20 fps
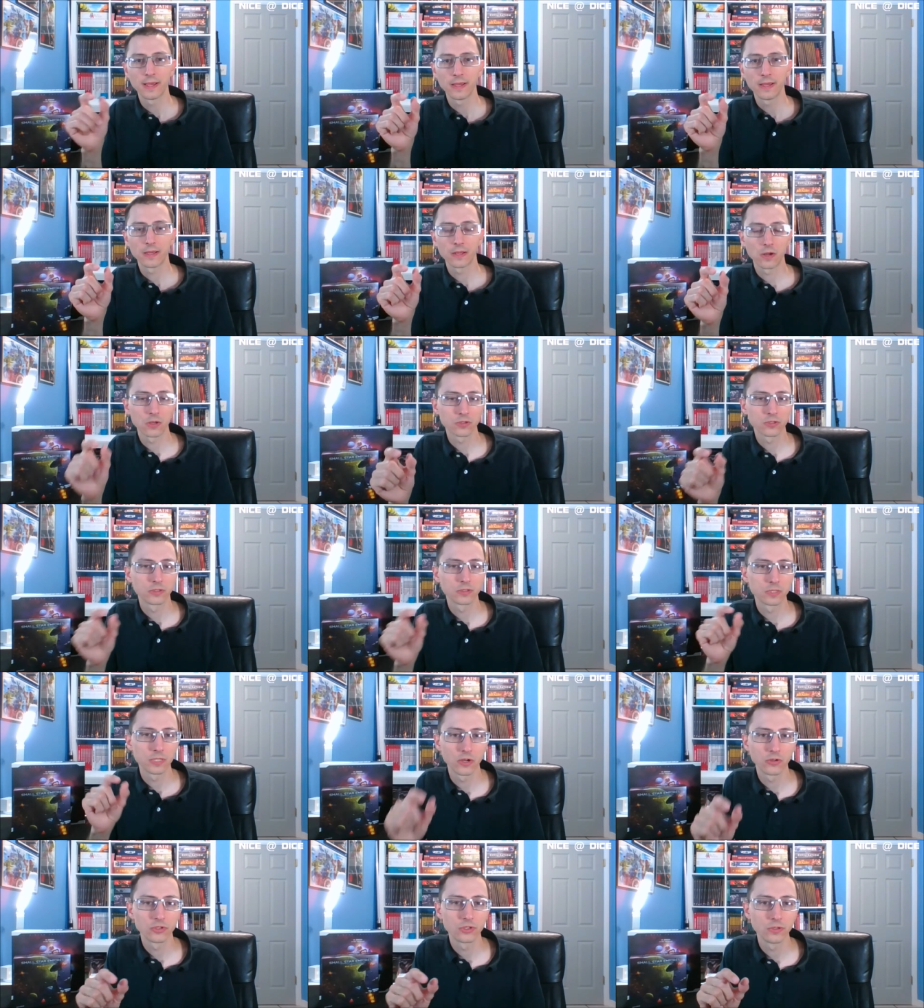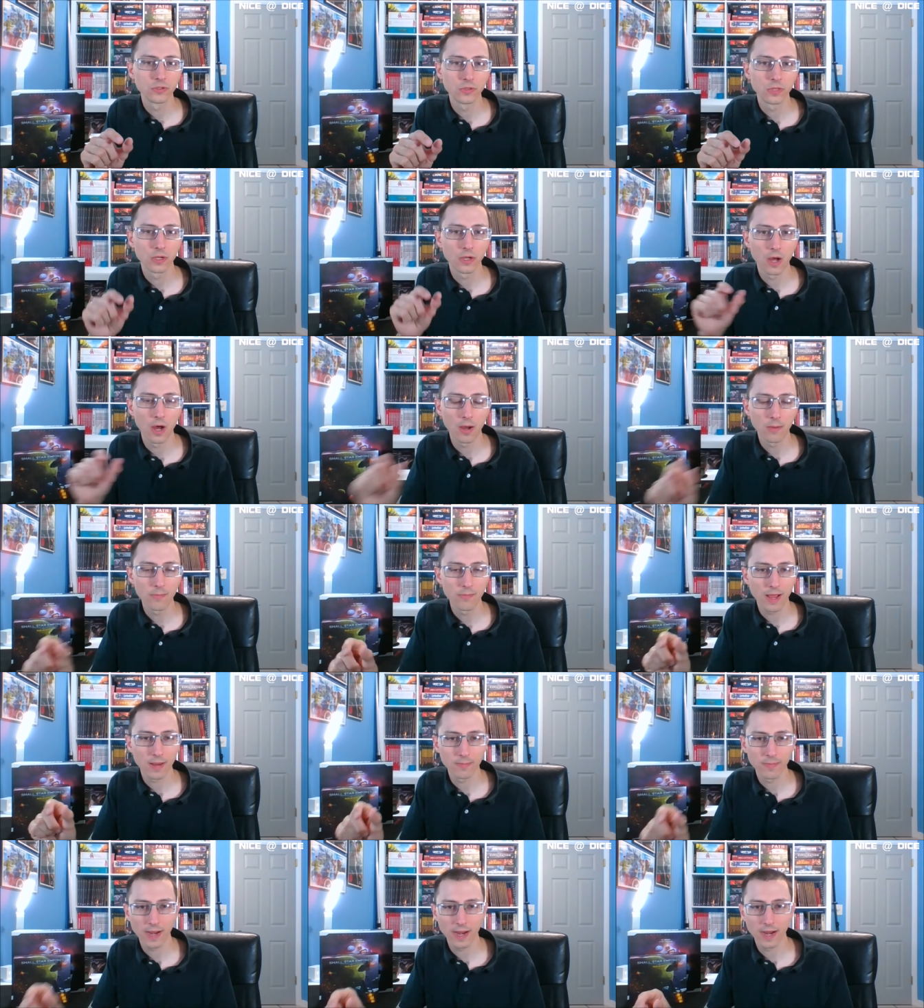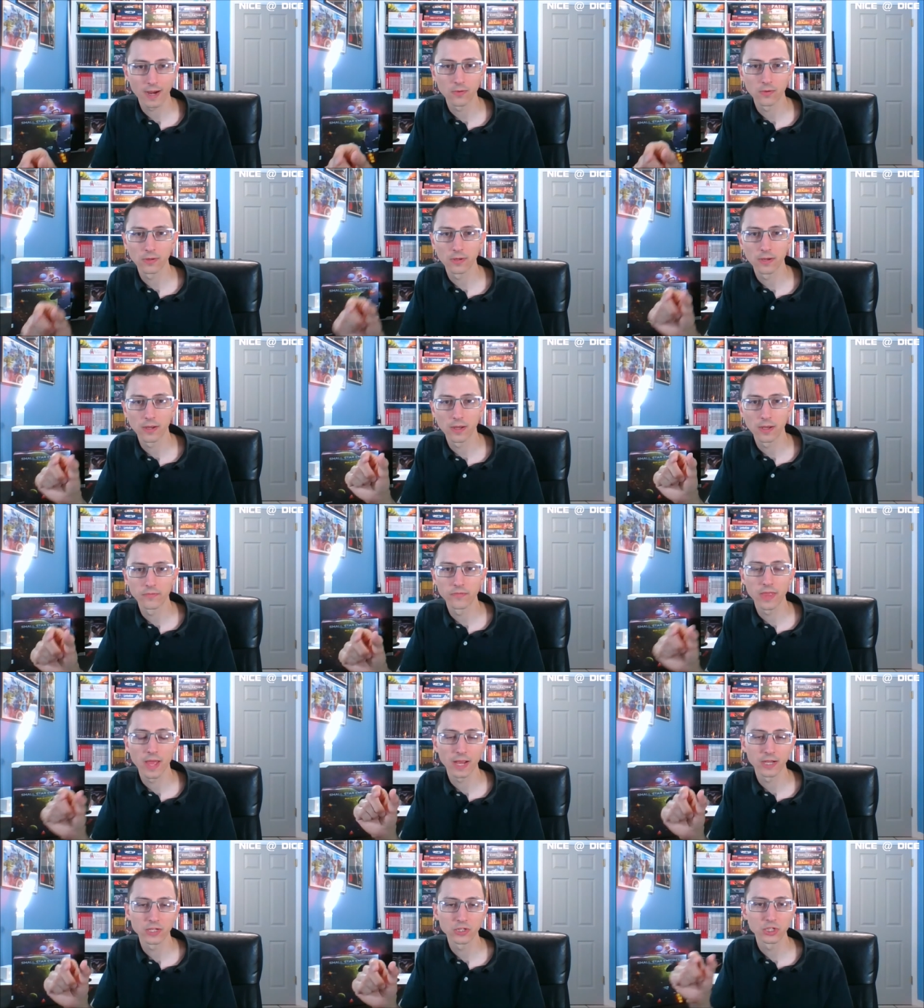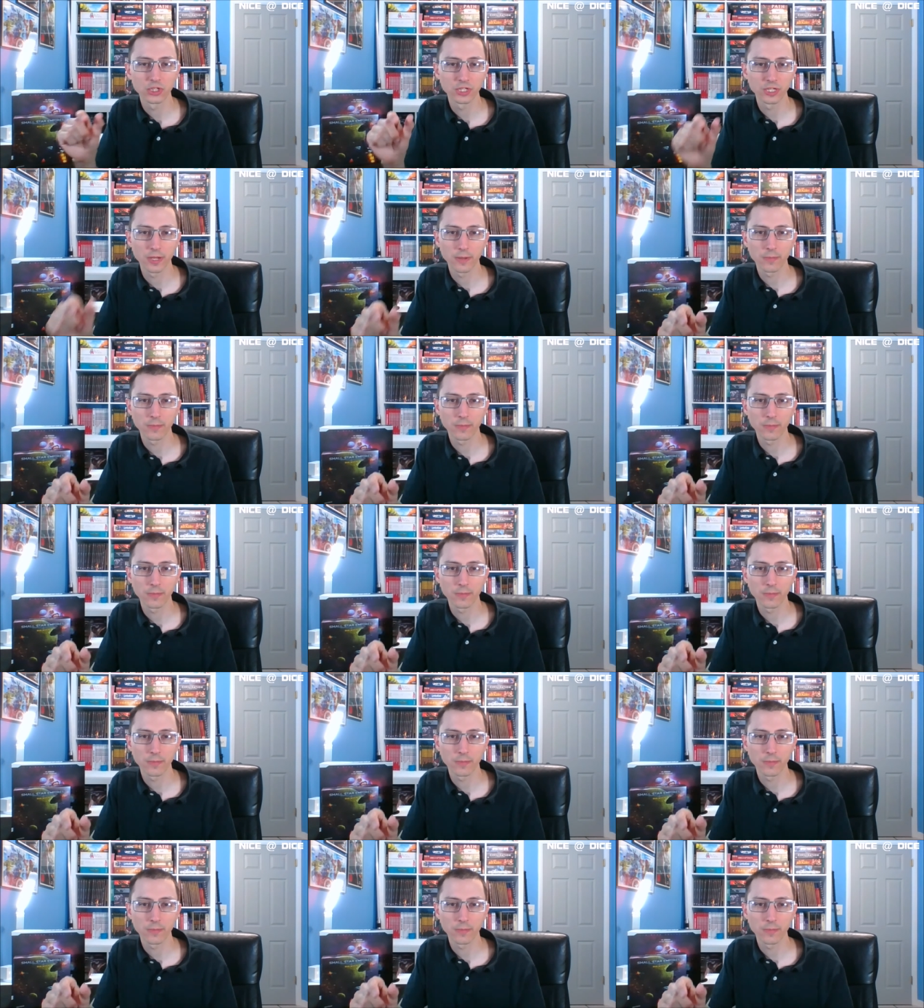It also tells you the combat power of that ship.